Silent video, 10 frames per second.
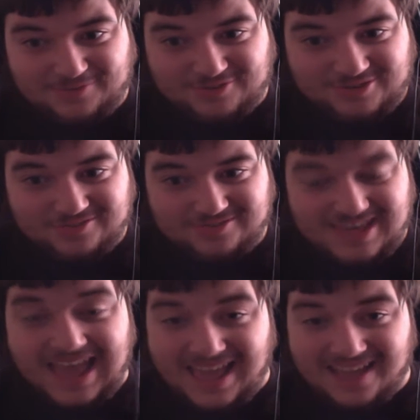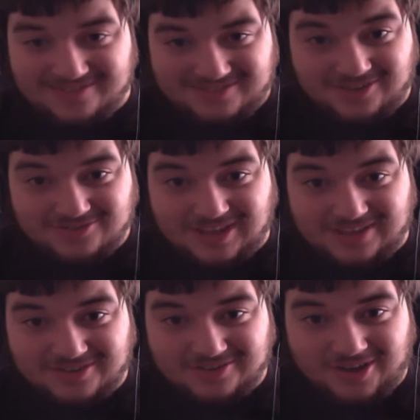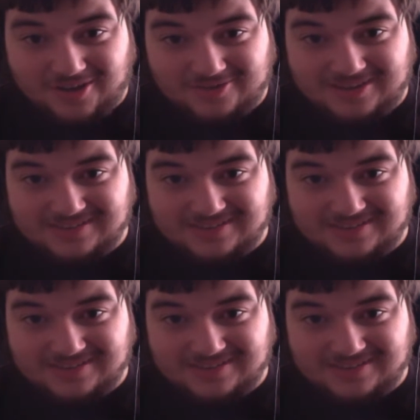for a console that I don't own is